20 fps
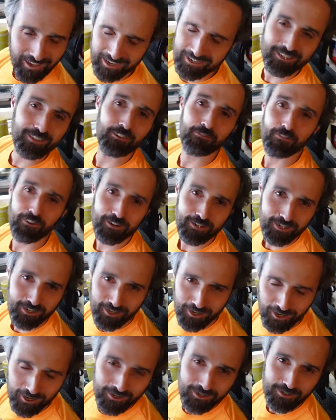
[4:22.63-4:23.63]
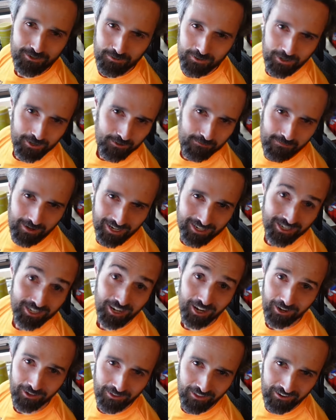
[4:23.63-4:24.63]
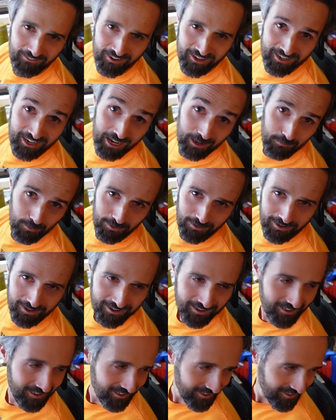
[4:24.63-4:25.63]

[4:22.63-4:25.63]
That's the first curse wheel my child ever dabbled in.